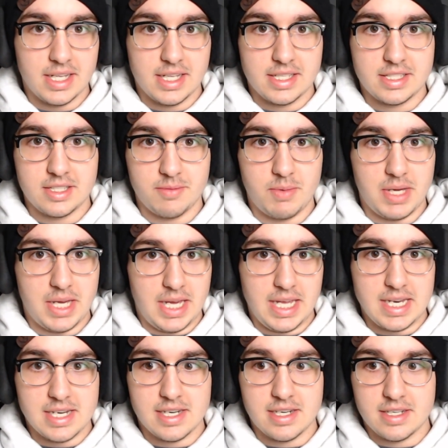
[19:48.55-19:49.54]
to be
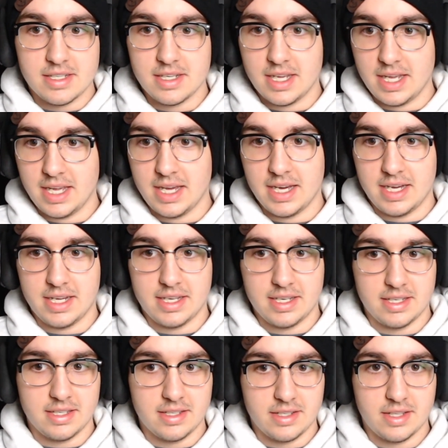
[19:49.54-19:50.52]
eaten
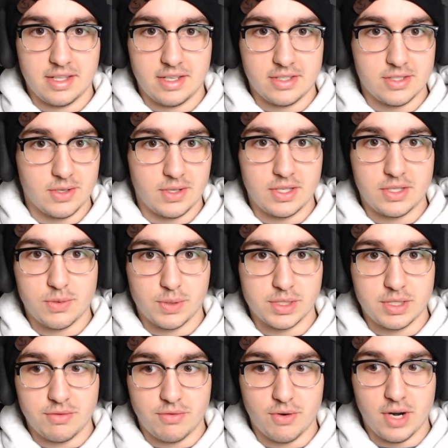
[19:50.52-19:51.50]
and there's only
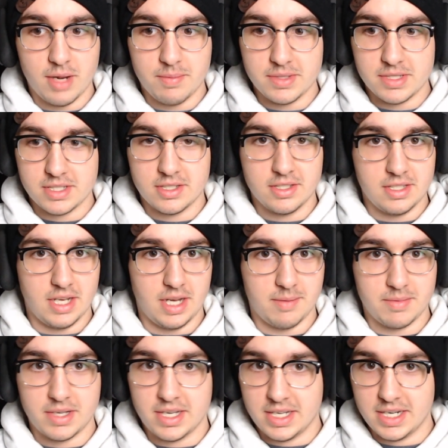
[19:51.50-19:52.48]
24 episodes,
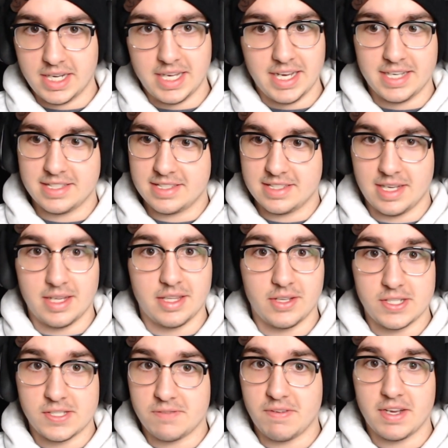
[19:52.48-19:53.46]
I'm gonna guess that
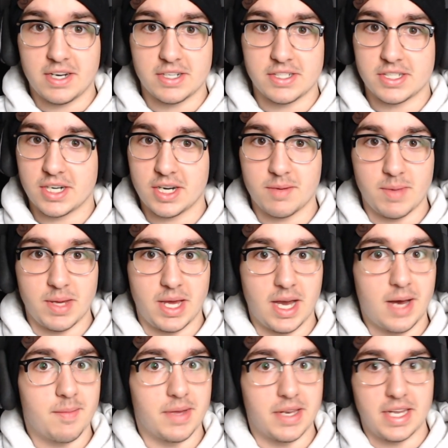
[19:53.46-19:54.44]
these fingers are gonna be
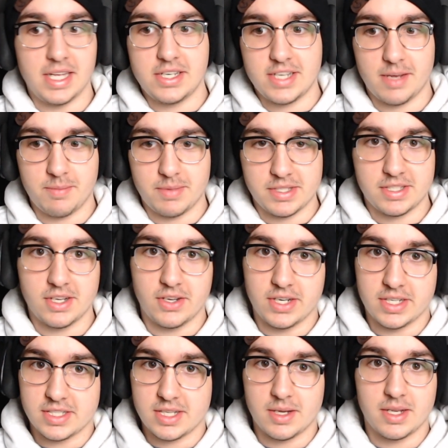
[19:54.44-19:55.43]
coming each episode.
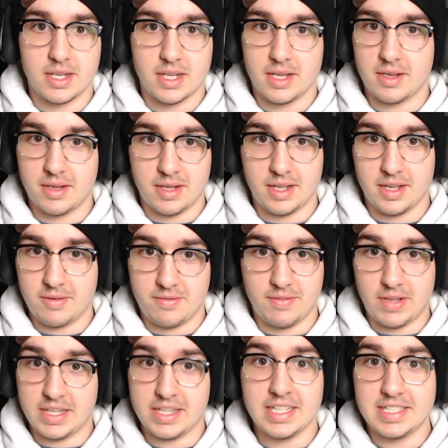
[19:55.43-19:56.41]

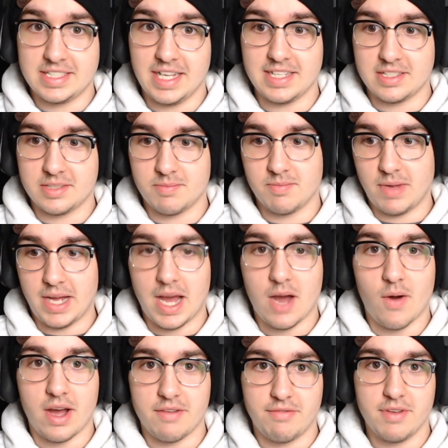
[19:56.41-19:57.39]
At least that's how
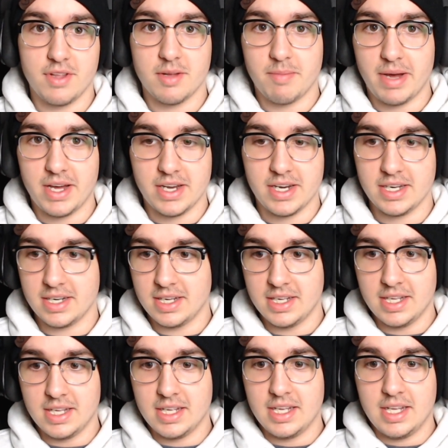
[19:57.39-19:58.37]
I feel about it.
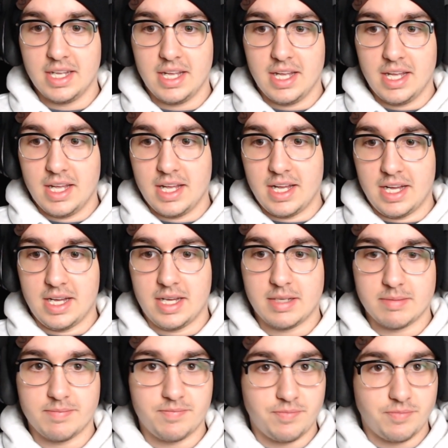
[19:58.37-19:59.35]

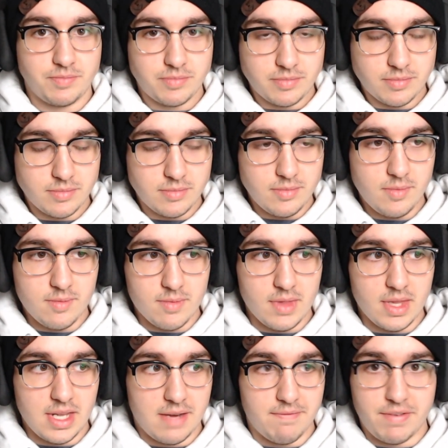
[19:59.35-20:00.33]
I'm
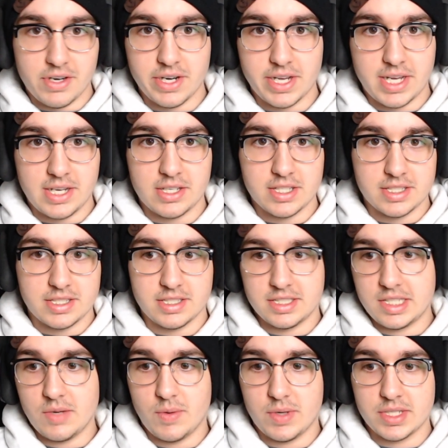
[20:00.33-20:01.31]
very curious to
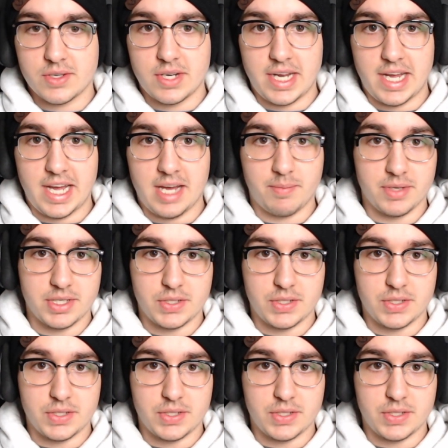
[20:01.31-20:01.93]
see what's going to happen to